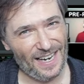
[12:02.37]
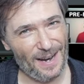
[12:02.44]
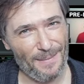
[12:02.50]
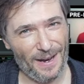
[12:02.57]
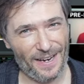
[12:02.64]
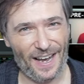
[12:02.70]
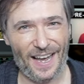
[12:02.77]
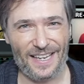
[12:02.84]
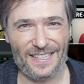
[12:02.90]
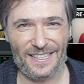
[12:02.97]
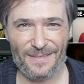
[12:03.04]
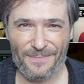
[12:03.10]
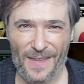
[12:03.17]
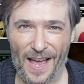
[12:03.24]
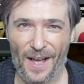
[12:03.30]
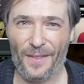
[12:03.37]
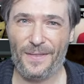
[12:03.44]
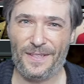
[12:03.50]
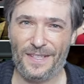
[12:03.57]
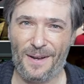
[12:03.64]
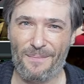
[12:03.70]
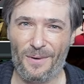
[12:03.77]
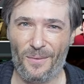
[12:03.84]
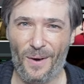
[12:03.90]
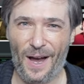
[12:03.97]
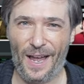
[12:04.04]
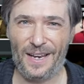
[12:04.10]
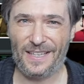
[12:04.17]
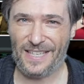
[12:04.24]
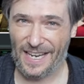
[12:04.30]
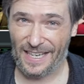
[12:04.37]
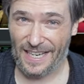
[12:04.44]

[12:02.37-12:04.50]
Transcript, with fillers: Come on, guys. Health is number one.